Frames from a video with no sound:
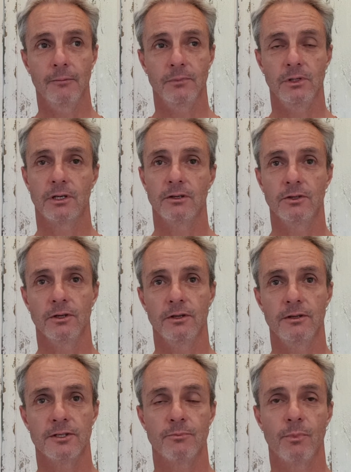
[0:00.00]
You can
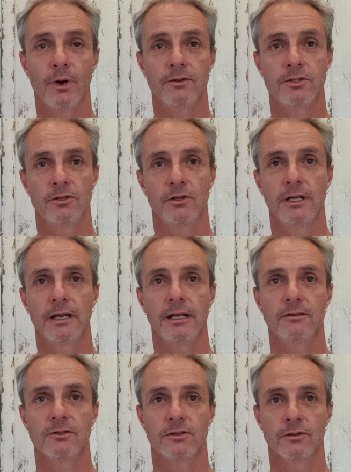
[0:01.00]
do this by tuning
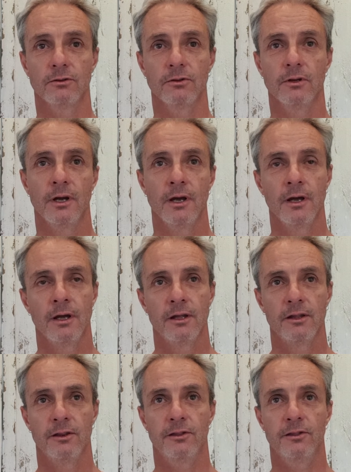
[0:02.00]
into
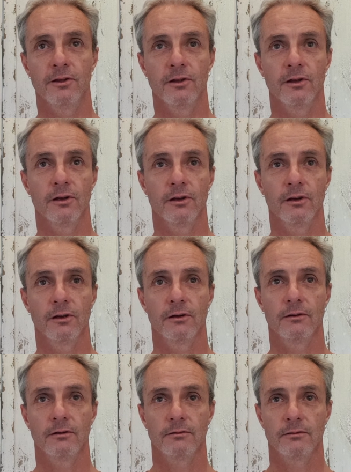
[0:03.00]

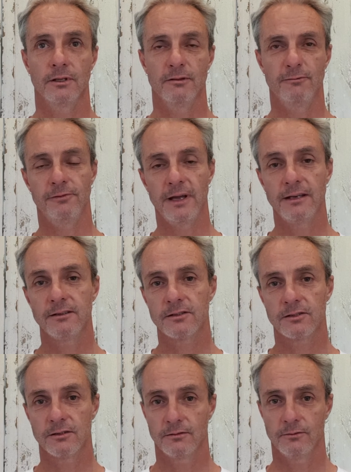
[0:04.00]
the
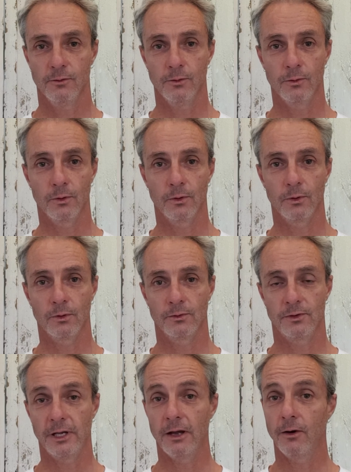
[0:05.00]
event or
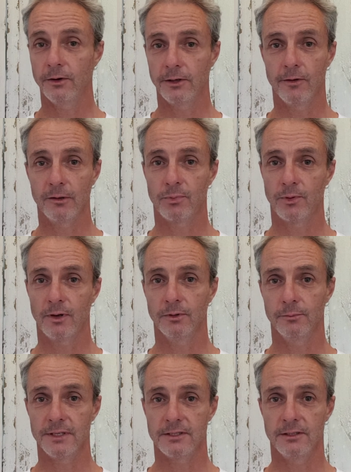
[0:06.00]
the ongoing
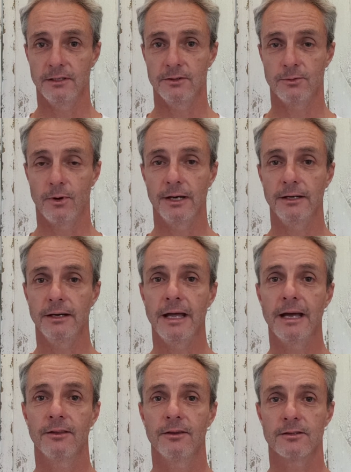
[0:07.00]
problem as it is right
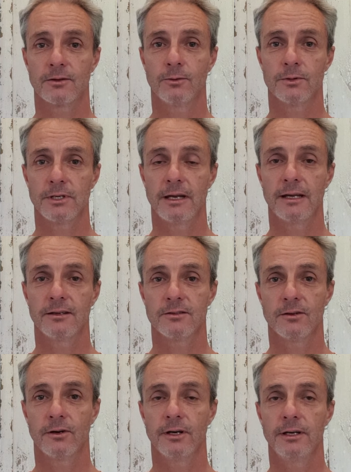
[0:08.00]
now that's causing
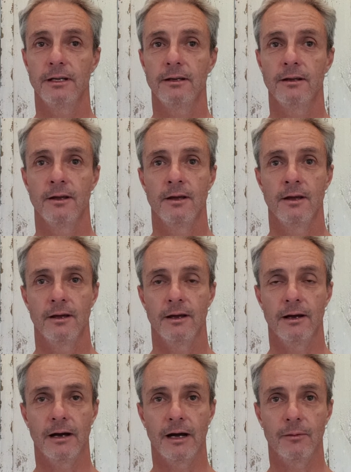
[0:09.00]
anxiety.
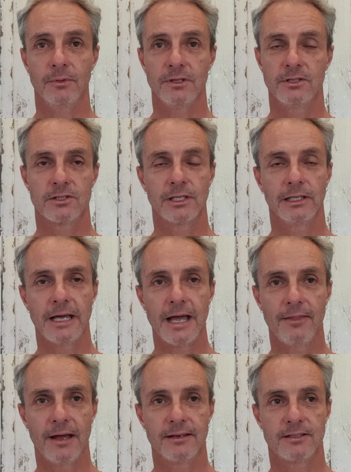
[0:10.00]
And just
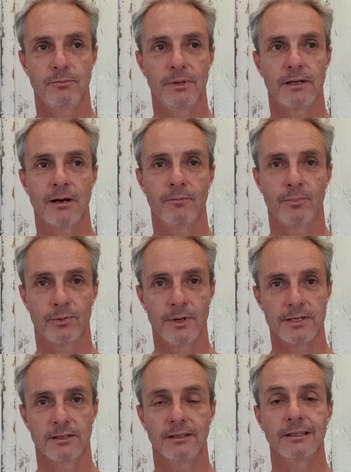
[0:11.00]
allow that to become
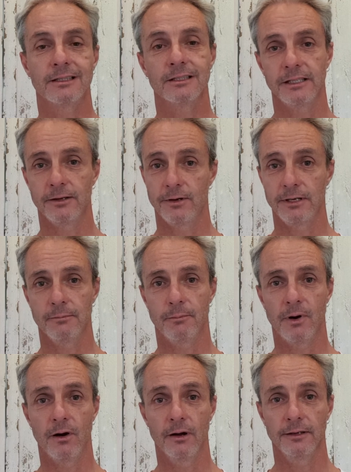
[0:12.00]
present and clear in your
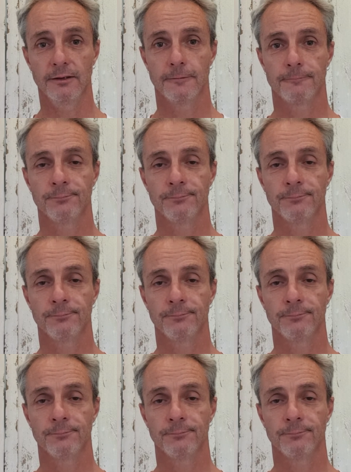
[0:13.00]
mind.